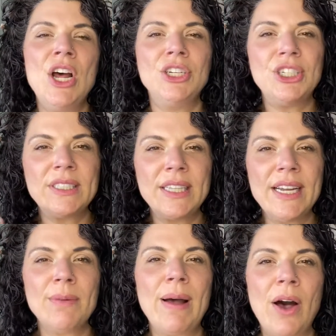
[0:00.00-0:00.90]
Just
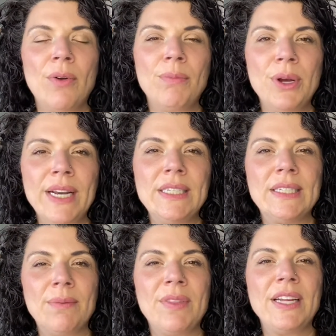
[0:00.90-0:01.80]
think about putting
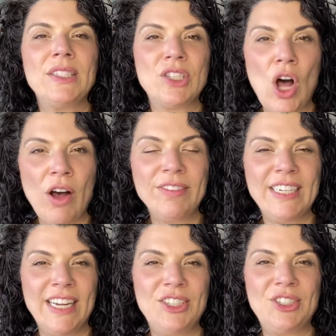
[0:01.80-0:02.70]
something soft
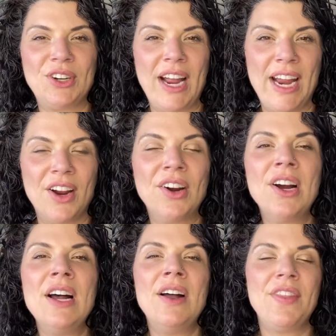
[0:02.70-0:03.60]
against your hair
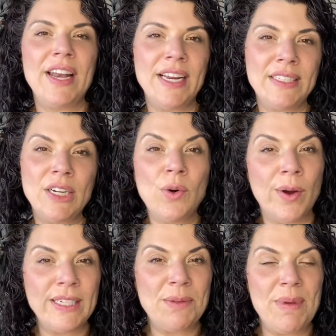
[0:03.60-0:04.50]
that isn't
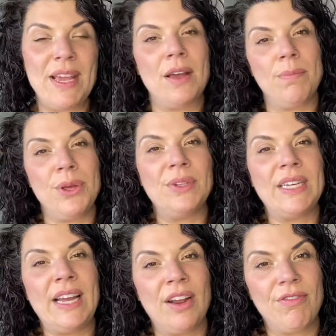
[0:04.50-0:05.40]
going to be
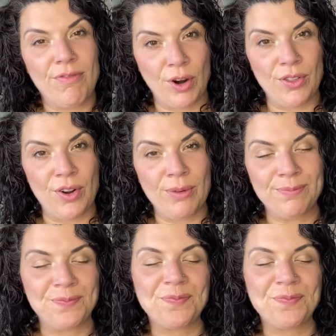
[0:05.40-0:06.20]
abusing it further.